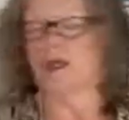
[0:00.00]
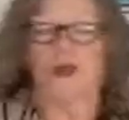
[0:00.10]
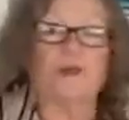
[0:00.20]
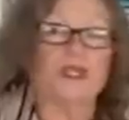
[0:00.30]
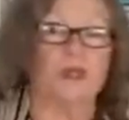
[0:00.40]

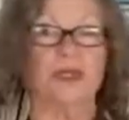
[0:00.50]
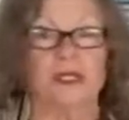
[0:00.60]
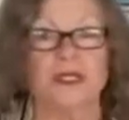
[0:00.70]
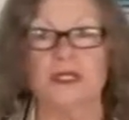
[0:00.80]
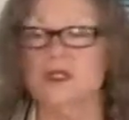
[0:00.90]
but he's putting
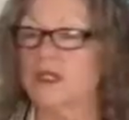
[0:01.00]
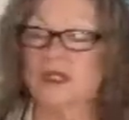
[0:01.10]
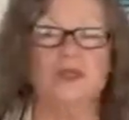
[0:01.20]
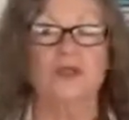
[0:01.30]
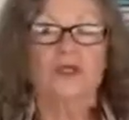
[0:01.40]
things,
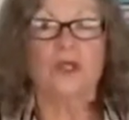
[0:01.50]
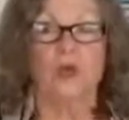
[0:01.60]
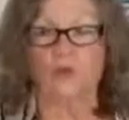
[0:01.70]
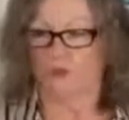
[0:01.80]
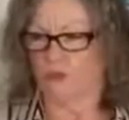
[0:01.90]
there's
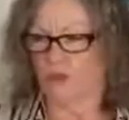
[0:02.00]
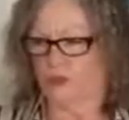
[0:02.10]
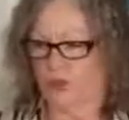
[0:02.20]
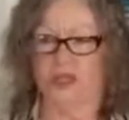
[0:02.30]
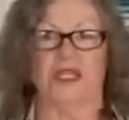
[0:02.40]
no
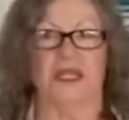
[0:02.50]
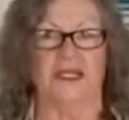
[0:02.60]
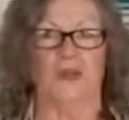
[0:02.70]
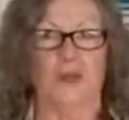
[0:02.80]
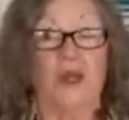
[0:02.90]
rigidity
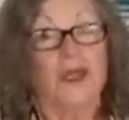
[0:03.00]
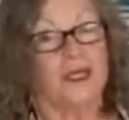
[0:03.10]
anymore.